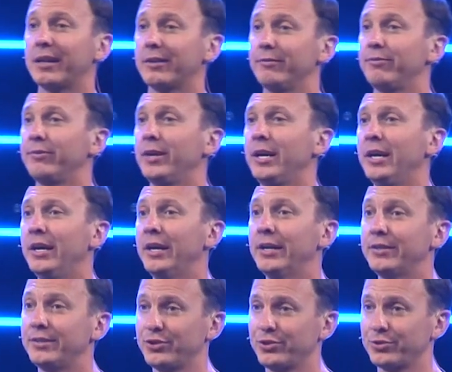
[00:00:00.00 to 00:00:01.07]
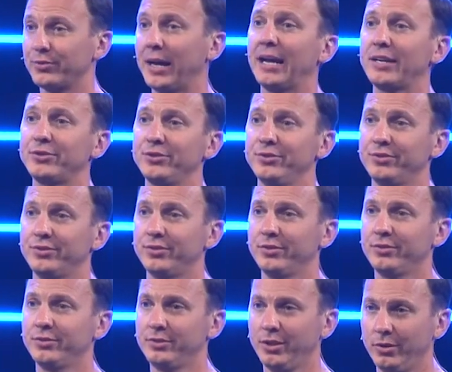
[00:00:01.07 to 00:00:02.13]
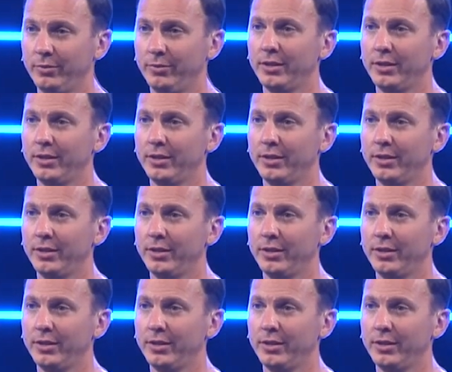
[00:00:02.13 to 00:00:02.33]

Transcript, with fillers: of distractions, don't we?